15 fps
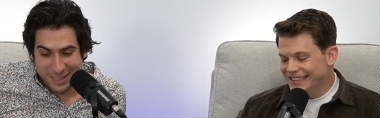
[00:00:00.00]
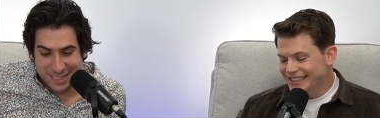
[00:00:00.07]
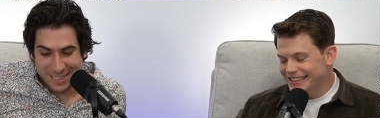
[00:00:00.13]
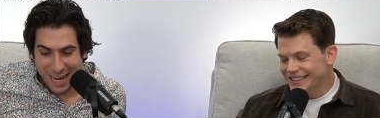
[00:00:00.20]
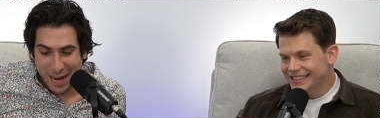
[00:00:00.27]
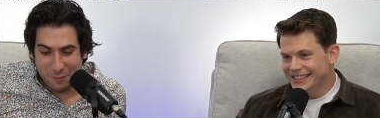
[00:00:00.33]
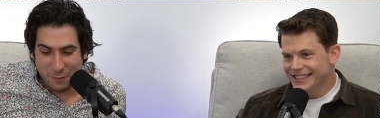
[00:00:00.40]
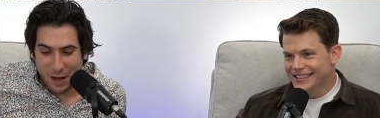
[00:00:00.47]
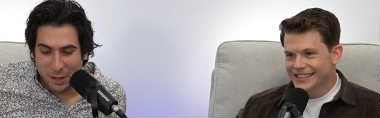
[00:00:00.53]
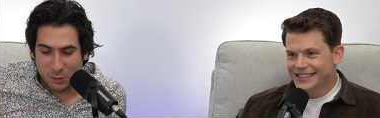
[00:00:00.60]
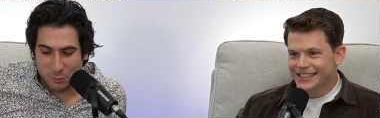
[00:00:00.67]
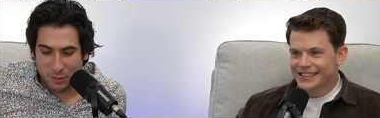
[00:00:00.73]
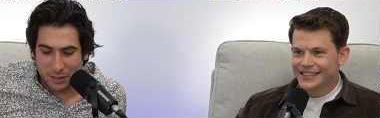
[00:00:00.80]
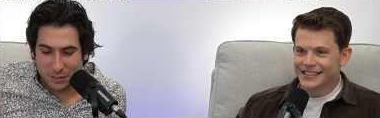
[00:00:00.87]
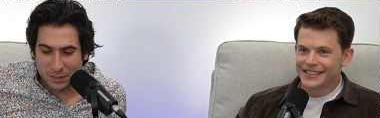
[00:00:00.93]
Speaker 1: sci fi
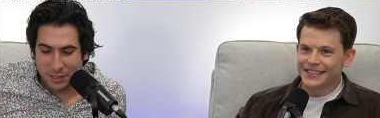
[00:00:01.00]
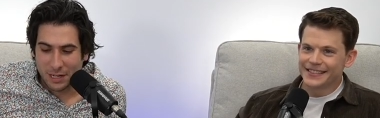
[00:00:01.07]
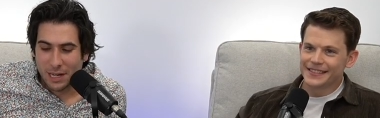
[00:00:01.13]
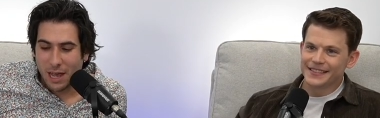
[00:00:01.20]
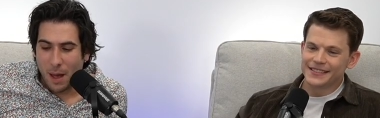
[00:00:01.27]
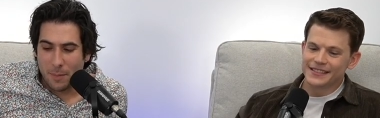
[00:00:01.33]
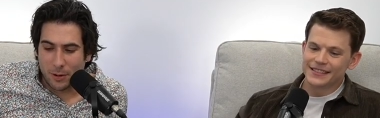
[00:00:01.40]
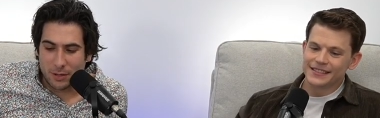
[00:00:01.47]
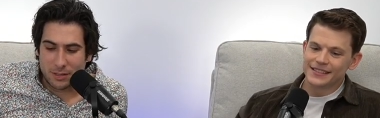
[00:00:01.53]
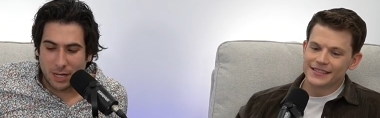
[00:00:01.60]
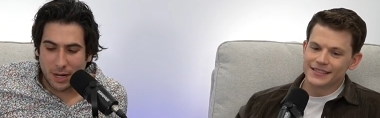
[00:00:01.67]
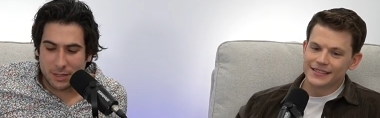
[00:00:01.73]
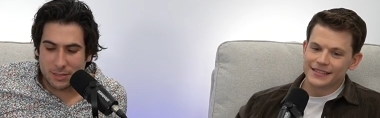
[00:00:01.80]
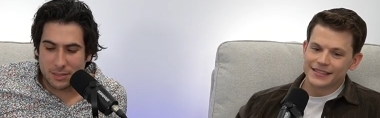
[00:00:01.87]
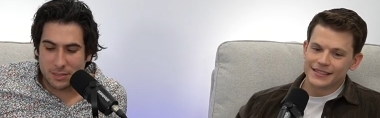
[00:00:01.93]
thriller about a
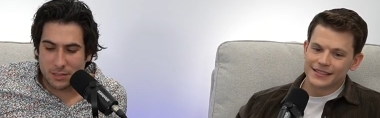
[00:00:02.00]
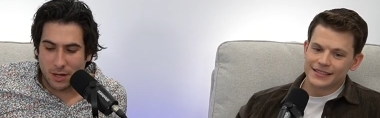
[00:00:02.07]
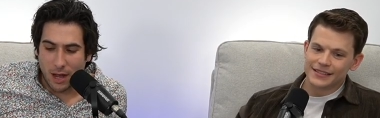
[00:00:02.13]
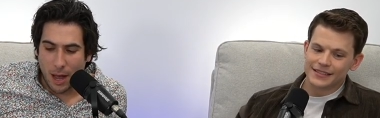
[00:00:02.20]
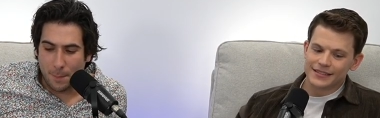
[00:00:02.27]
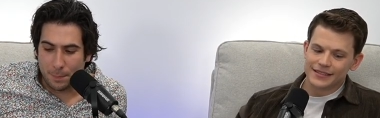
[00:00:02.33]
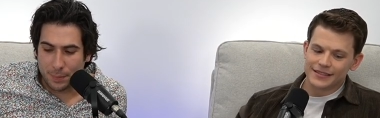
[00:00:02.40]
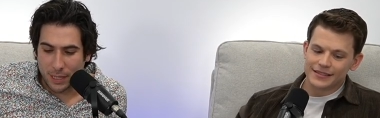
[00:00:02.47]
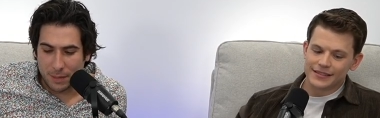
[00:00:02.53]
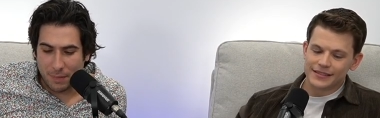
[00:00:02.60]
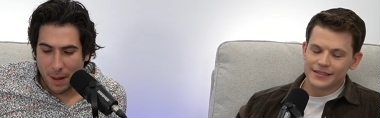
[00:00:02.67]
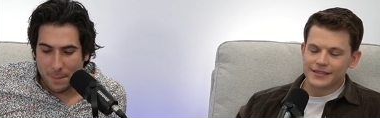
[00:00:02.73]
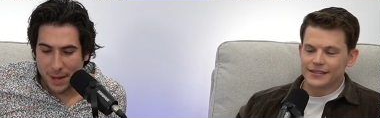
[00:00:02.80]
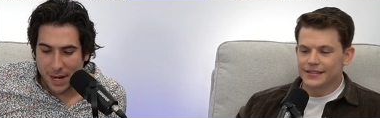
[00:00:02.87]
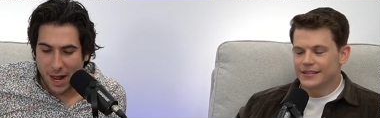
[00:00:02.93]
Texas cop played by
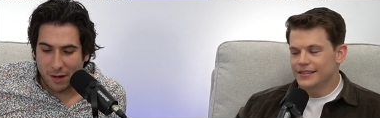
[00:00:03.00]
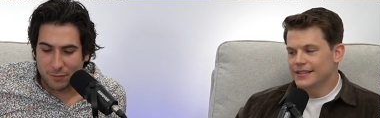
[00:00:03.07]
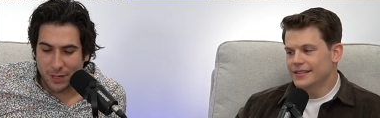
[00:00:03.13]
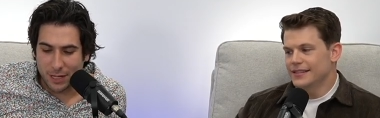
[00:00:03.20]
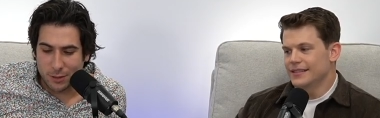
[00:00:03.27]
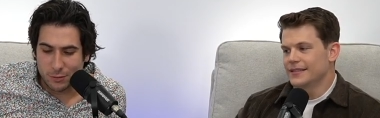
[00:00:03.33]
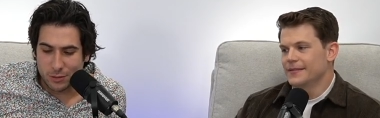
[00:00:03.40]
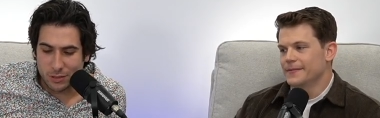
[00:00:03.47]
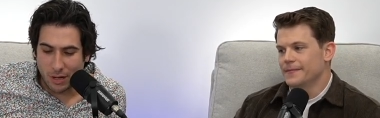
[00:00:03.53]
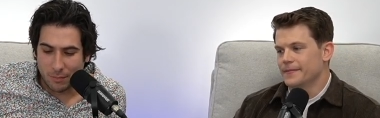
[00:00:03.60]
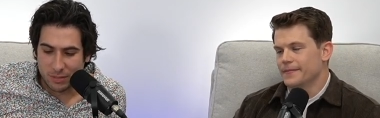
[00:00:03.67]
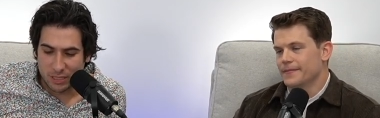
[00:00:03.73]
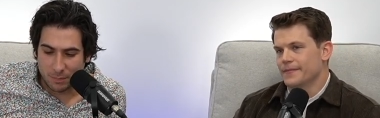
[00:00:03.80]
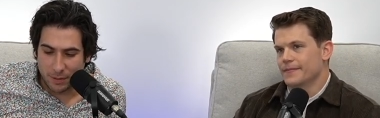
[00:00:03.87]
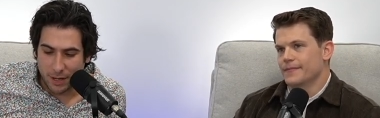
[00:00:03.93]
Ben Affleck who
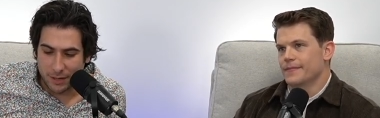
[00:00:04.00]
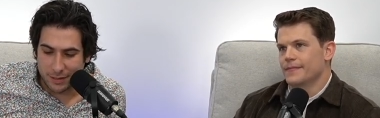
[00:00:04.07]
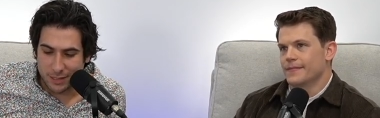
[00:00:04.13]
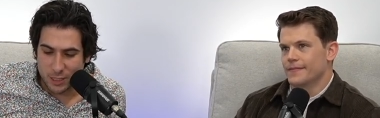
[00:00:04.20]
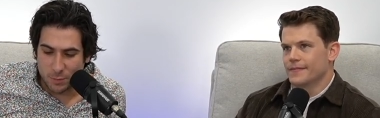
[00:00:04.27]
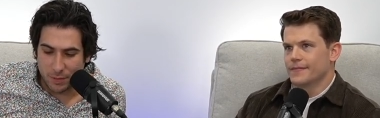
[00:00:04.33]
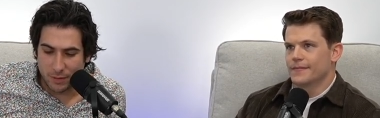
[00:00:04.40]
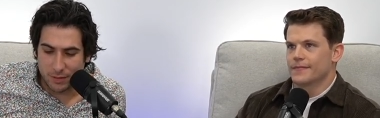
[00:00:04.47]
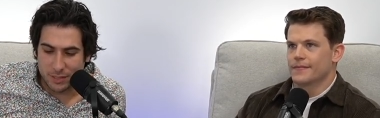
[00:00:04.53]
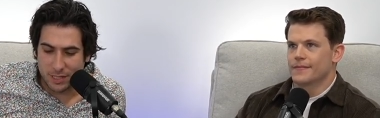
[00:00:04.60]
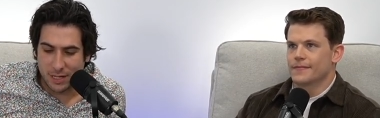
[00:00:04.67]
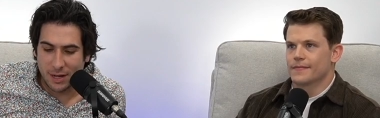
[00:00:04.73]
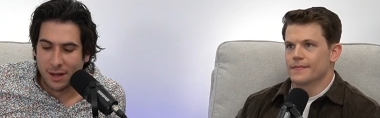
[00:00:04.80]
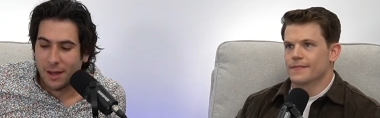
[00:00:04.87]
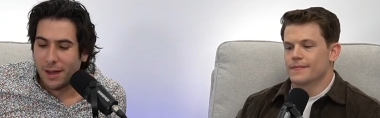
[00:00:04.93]
stumbles upon a
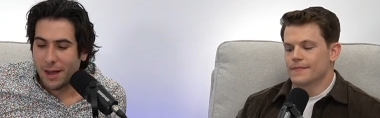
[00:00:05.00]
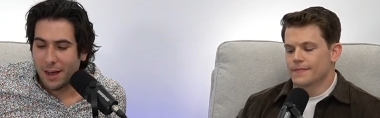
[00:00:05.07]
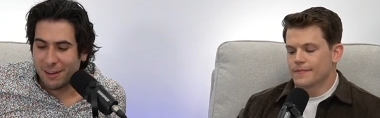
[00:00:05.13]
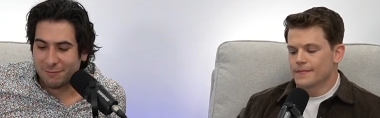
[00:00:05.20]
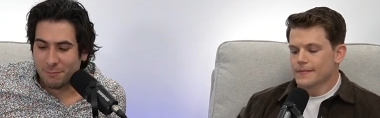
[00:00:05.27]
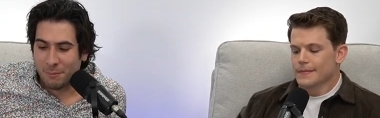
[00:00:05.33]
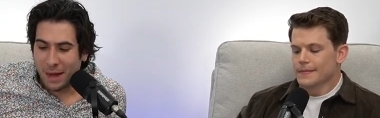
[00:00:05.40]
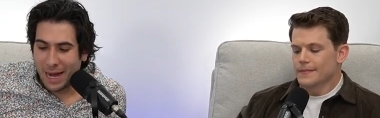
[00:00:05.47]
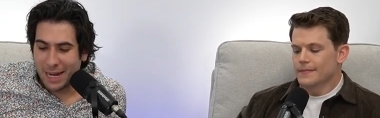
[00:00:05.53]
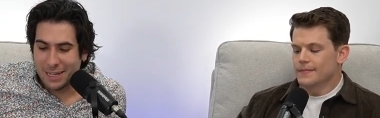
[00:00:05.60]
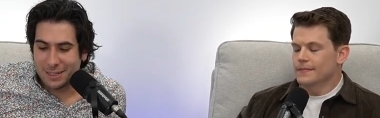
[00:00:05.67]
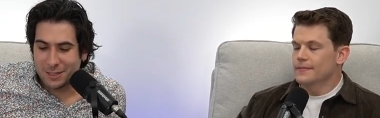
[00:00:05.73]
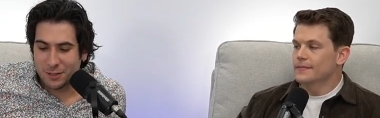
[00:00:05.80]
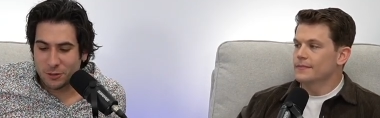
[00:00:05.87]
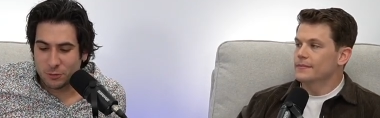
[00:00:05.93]
conspiracy of
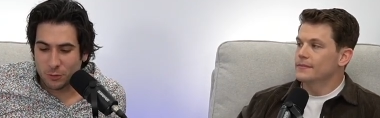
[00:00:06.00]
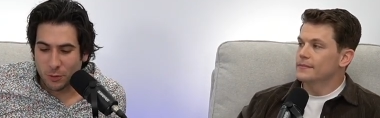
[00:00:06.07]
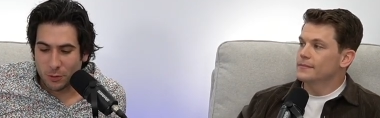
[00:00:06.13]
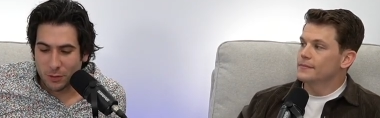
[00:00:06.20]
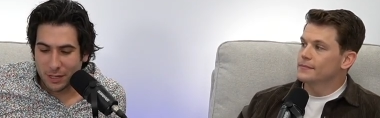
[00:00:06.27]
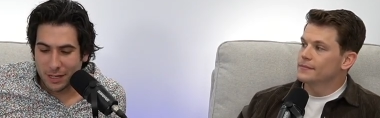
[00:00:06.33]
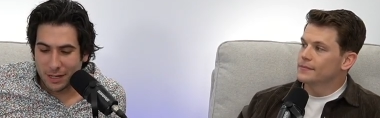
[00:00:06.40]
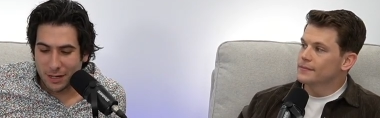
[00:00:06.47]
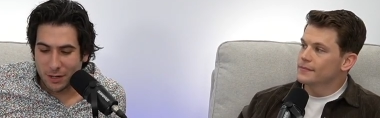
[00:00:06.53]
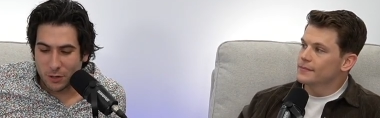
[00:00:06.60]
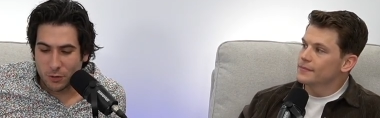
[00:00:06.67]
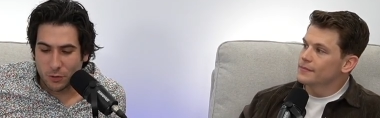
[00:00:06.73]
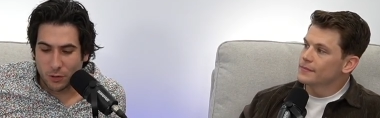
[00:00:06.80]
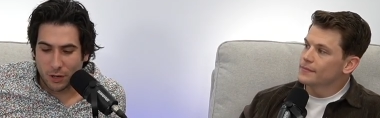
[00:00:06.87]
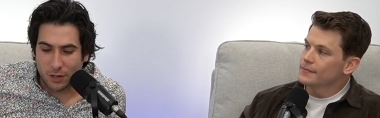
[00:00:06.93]
mind controlling
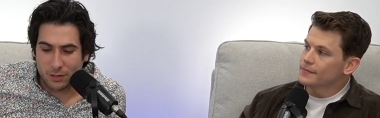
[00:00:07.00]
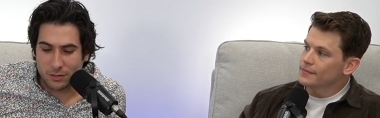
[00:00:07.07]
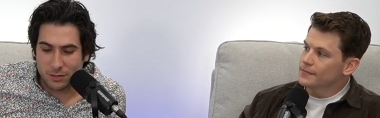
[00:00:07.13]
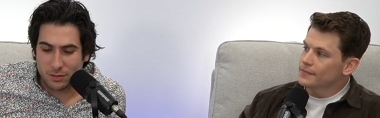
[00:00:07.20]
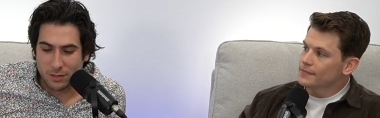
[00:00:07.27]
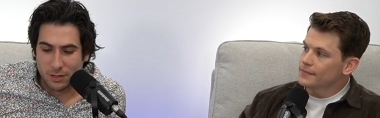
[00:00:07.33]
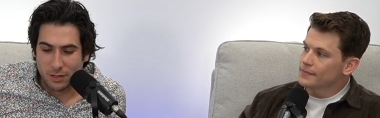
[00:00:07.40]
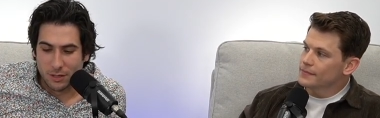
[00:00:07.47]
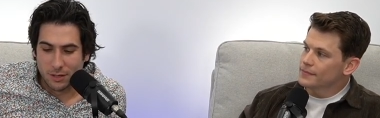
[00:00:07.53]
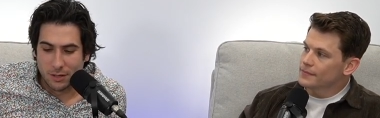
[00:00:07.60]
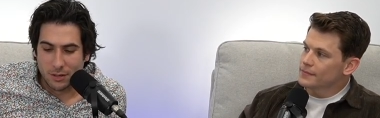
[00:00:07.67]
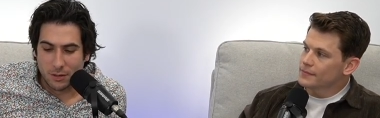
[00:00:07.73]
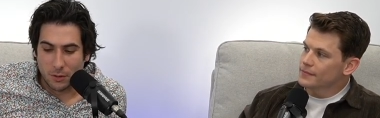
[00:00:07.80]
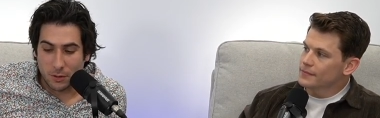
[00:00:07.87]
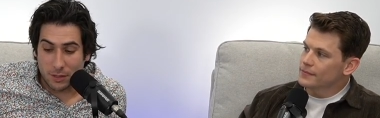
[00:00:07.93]
crooks.
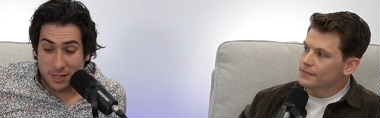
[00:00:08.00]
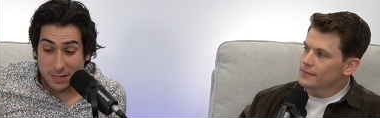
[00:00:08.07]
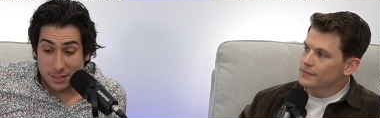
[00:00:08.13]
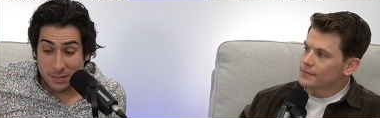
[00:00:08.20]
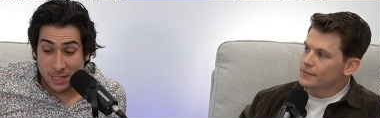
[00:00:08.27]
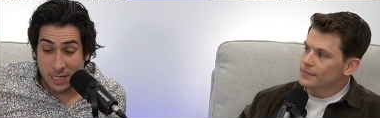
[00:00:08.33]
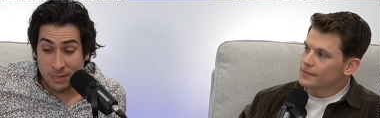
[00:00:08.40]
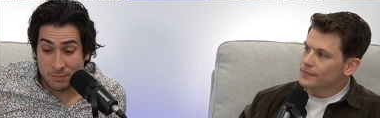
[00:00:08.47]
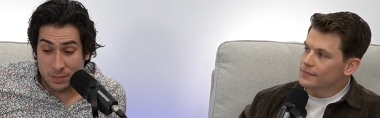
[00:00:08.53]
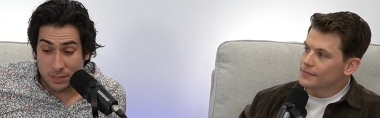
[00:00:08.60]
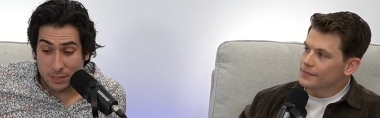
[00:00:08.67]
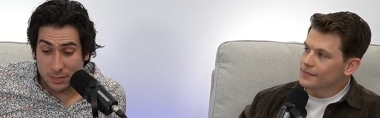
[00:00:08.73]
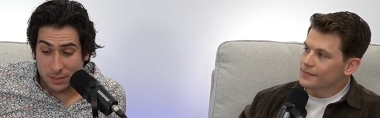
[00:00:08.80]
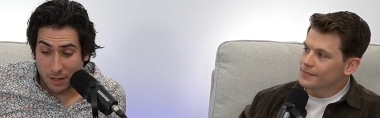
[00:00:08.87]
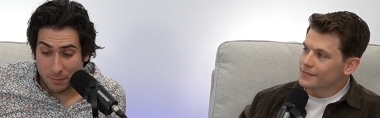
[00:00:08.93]
Or he seems to
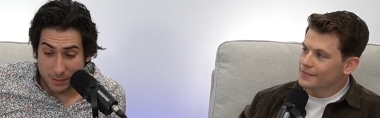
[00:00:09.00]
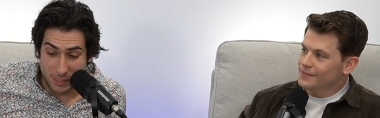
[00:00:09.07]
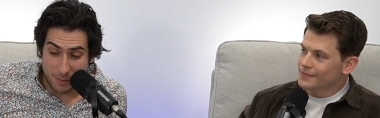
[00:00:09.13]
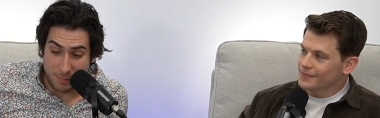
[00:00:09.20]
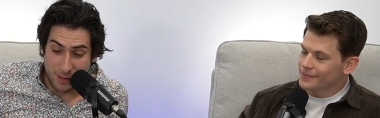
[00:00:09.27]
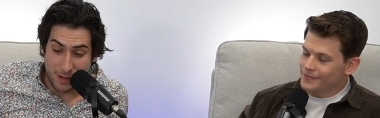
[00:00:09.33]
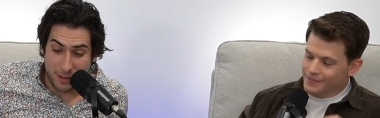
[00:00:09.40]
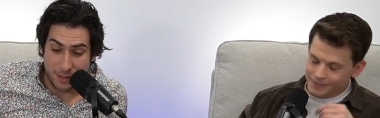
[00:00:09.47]
stumble upon